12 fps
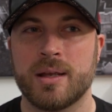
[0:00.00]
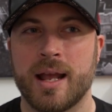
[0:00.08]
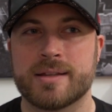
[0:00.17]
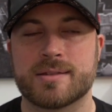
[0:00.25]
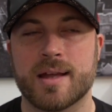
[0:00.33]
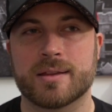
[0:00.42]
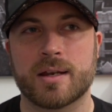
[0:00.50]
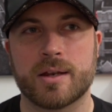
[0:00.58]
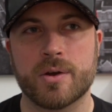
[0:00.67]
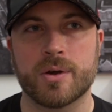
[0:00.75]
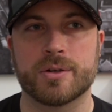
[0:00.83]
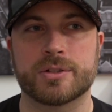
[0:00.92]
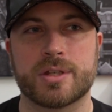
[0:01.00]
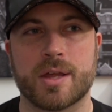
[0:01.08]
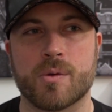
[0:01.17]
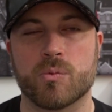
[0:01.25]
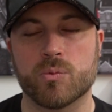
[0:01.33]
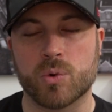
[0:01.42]
It's not that I don't understand
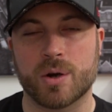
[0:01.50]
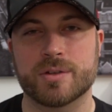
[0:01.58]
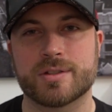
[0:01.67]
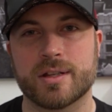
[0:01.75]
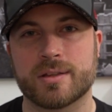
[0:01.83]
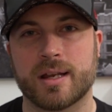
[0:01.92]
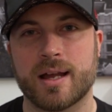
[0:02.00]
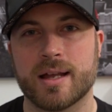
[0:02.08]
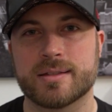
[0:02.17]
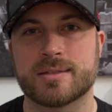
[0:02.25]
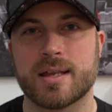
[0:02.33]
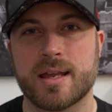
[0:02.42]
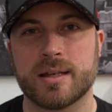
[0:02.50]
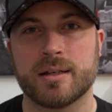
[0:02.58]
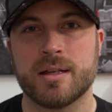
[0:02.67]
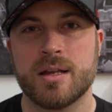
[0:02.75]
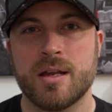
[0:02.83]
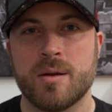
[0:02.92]
the words that the guy is saying,
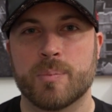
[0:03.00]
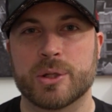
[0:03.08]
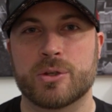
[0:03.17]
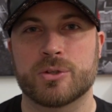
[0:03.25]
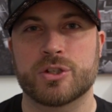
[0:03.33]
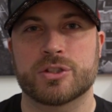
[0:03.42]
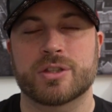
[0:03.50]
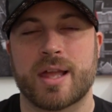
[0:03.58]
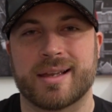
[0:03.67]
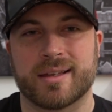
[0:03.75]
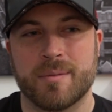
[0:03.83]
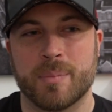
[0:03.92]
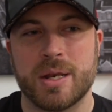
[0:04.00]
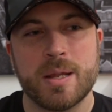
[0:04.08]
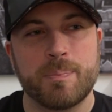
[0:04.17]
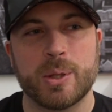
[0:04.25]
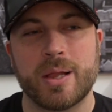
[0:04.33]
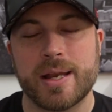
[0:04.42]
but they're just like
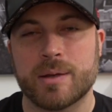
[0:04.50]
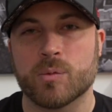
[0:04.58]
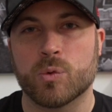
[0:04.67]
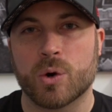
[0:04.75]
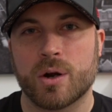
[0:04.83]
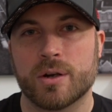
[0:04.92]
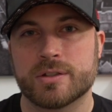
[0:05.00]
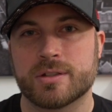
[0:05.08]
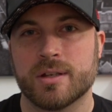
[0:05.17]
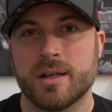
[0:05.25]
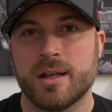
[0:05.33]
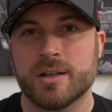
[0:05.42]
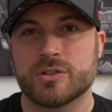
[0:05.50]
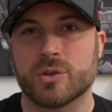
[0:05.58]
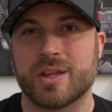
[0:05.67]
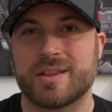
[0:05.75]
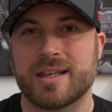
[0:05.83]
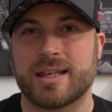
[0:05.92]
manipulating words so
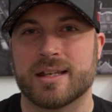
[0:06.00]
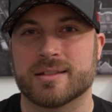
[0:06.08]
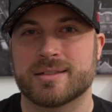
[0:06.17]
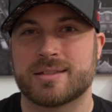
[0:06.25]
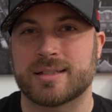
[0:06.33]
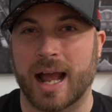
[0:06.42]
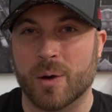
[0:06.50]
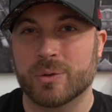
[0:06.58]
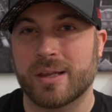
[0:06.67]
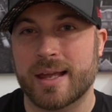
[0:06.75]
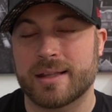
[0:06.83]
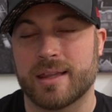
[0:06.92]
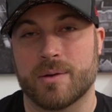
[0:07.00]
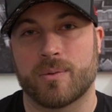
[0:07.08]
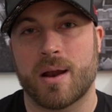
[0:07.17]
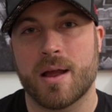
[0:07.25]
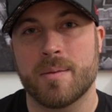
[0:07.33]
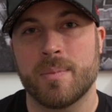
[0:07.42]
that they can sound like they
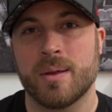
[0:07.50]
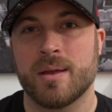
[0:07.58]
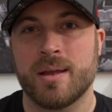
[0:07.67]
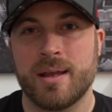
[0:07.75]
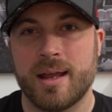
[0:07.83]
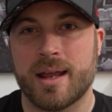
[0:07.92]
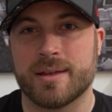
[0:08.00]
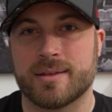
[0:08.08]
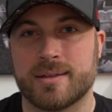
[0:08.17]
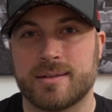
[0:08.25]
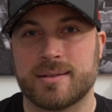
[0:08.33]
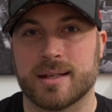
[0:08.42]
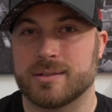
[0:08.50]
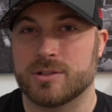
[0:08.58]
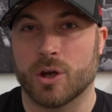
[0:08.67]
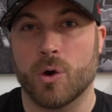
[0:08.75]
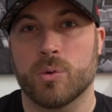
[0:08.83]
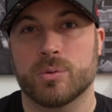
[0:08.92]
rhyme, and they
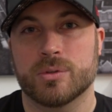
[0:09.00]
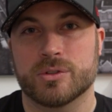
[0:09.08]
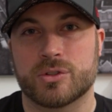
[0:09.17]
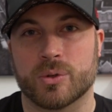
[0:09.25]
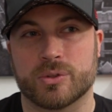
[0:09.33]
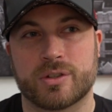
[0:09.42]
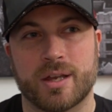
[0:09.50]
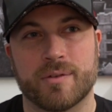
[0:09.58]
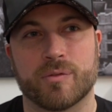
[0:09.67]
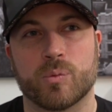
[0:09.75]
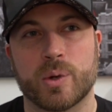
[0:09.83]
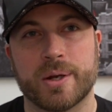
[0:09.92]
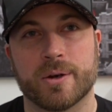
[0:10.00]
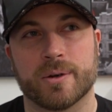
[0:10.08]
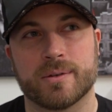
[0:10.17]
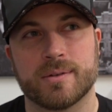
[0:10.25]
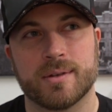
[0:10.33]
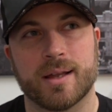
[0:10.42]
don't. So it's kind of
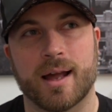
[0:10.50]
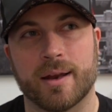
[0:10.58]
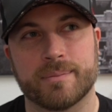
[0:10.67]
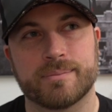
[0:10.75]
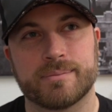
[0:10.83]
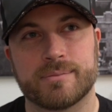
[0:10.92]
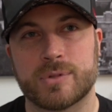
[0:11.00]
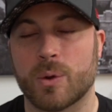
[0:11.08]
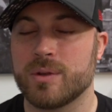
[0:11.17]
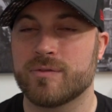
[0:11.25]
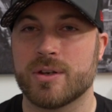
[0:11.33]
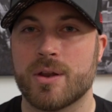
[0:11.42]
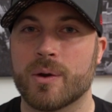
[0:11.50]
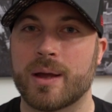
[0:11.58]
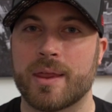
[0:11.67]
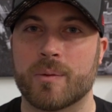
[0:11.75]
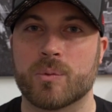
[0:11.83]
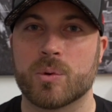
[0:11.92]
weird. I don't even know how
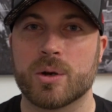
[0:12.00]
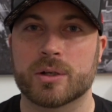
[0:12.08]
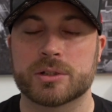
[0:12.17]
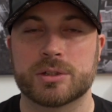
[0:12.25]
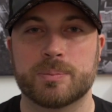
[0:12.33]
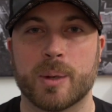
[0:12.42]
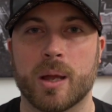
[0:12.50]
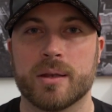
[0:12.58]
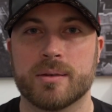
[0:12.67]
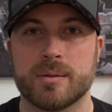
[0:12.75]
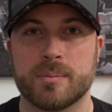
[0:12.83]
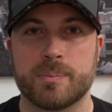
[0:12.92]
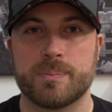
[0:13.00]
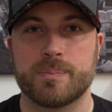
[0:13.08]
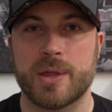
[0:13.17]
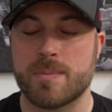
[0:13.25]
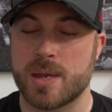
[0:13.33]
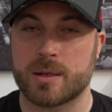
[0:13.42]
that works, but
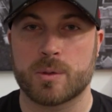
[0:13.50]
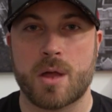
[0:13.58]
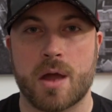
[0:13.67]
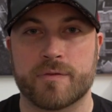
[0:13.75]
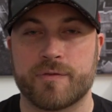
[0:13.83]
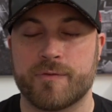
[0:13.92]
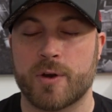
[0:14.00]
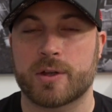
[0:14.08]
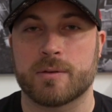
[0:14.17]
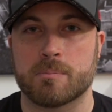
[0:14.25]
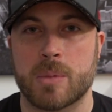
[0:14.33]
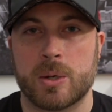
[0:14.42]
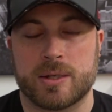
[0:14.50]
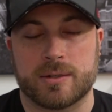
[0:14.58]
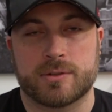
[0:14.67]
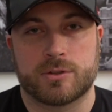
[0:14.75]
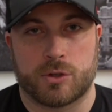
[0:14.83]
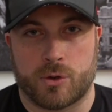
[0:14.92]
they make a lot of fucking money.
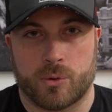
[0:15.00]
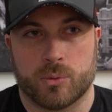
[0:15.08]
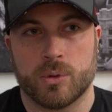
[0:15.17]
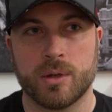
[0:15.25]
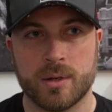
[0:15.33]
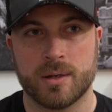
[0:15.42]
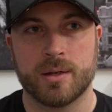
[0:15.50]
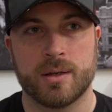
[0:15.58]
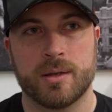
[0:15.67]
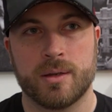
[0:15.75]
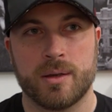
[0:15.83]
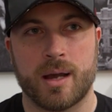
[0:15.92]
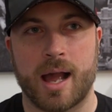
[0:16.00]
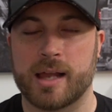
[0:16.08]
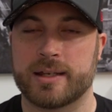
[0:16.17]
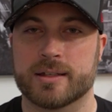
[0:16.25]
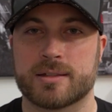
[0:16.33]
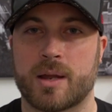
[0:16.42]
So I
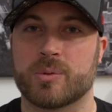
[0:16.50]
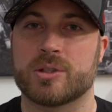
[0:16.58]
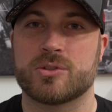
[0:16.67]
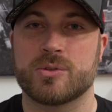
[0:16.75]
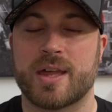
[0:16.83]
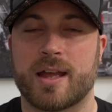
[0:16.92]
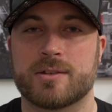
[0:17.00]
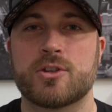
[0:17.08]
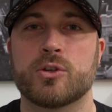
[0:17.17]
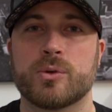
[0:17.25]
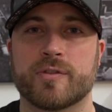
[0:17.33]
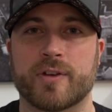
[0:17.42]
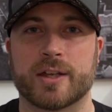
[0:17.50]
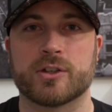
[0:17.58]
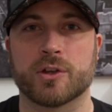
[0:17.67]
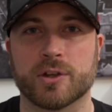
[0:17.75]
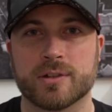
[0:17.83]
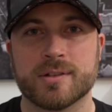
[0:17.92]
guess I would do that too if I
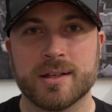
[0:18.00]
could.